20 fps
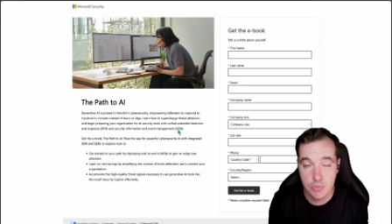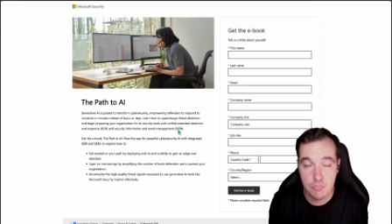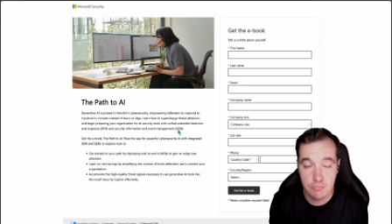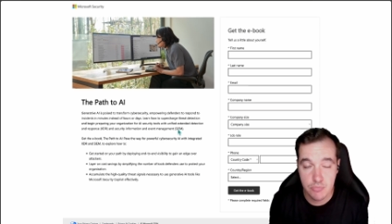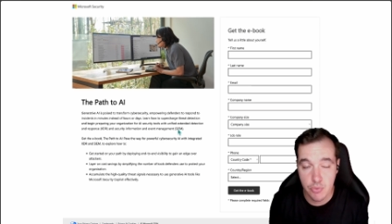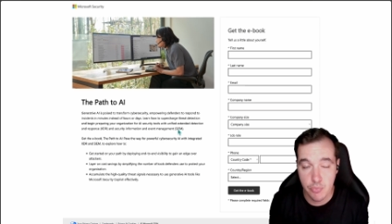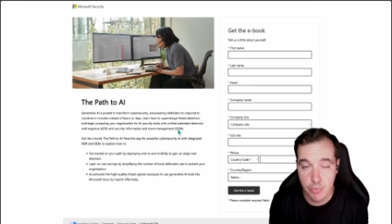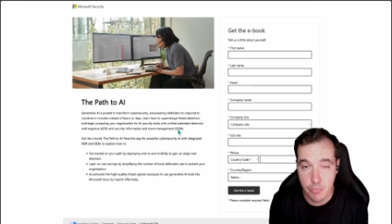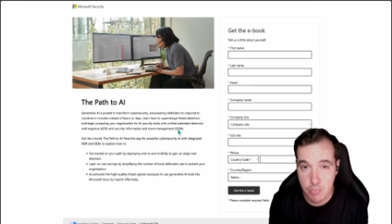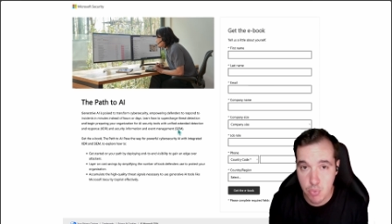
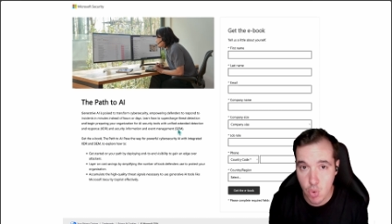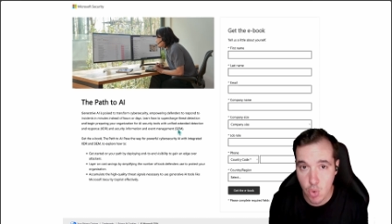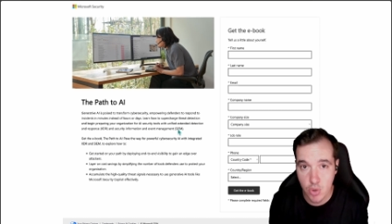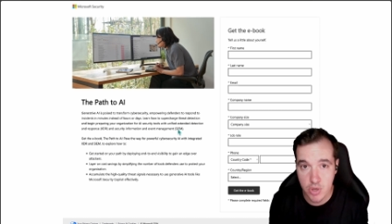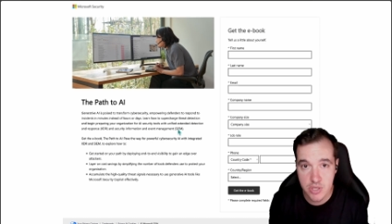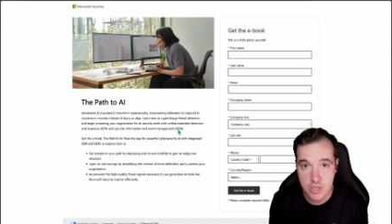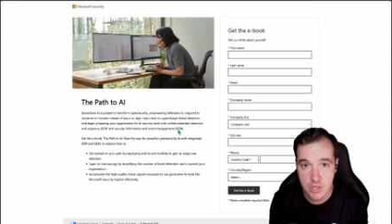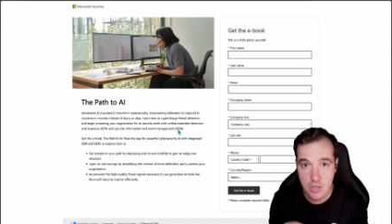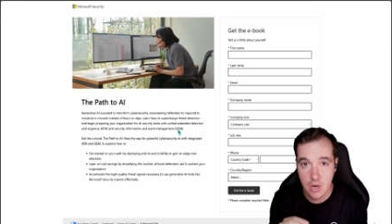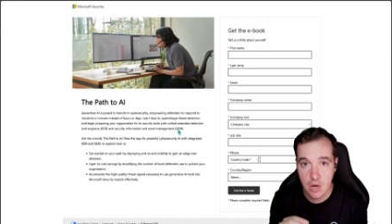
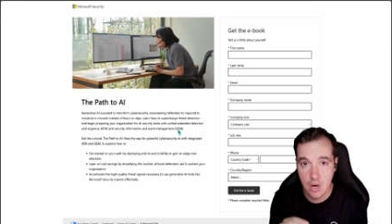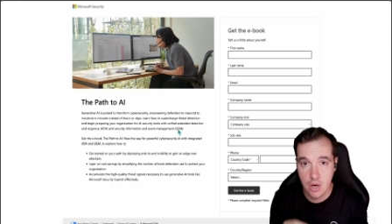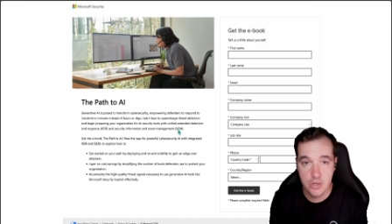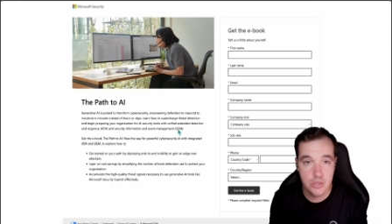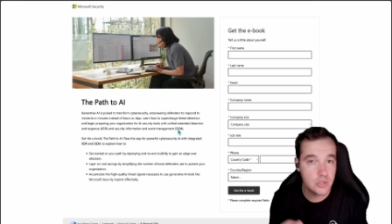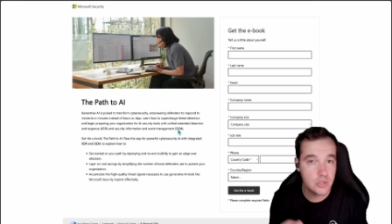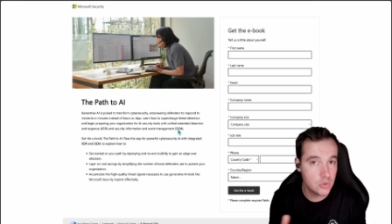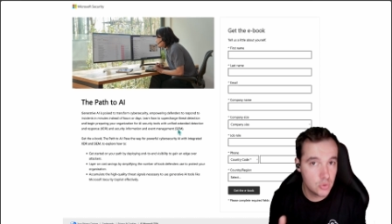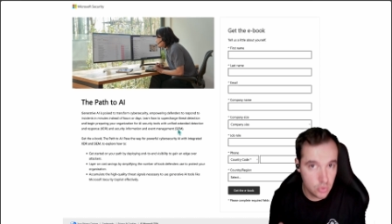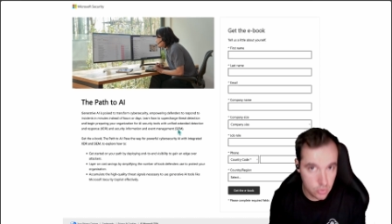report
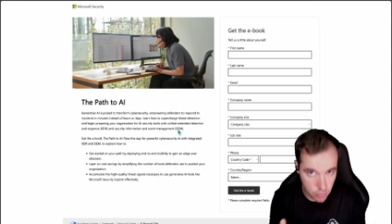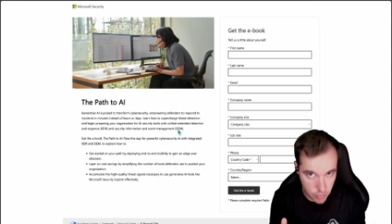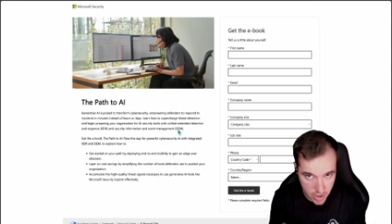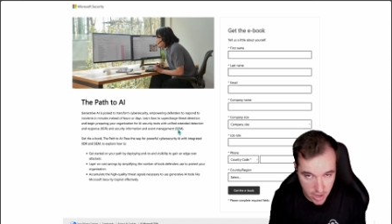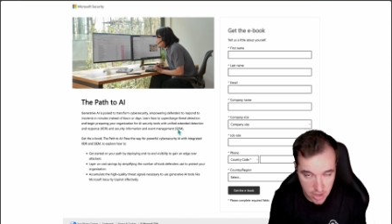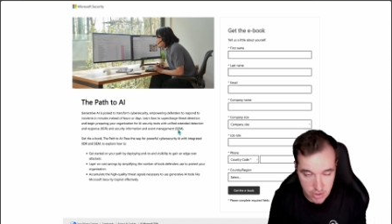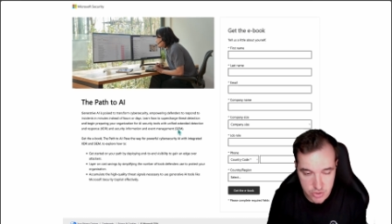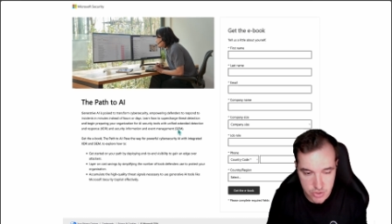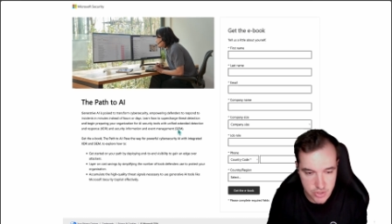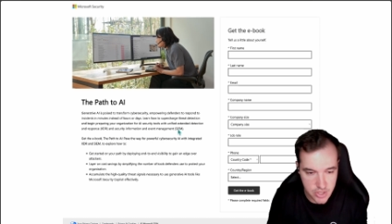on your
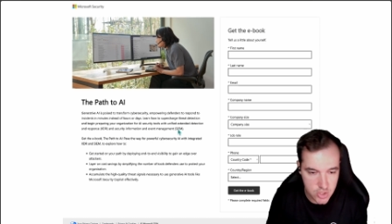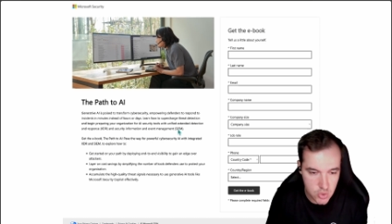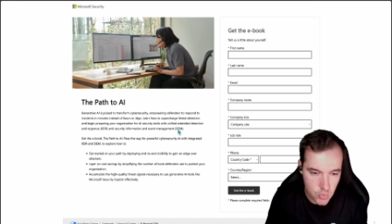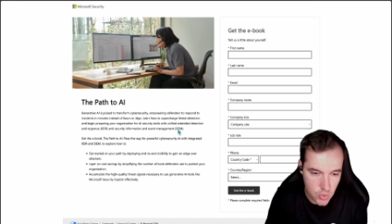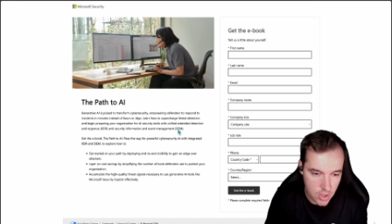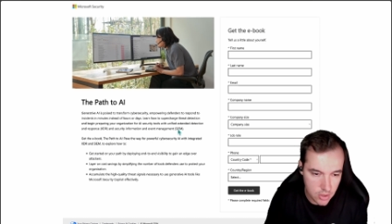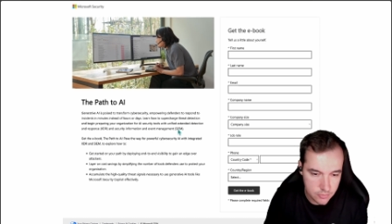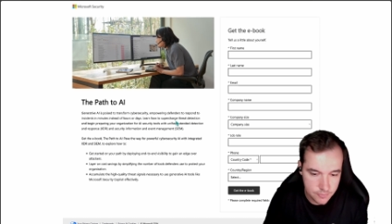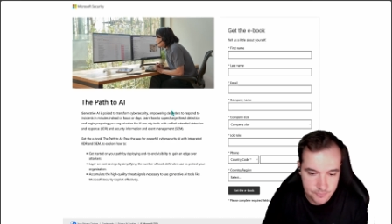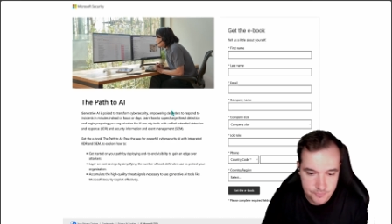browser as
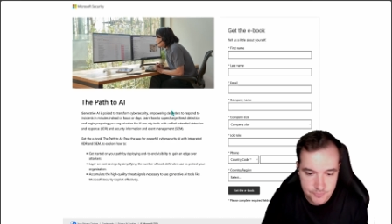well.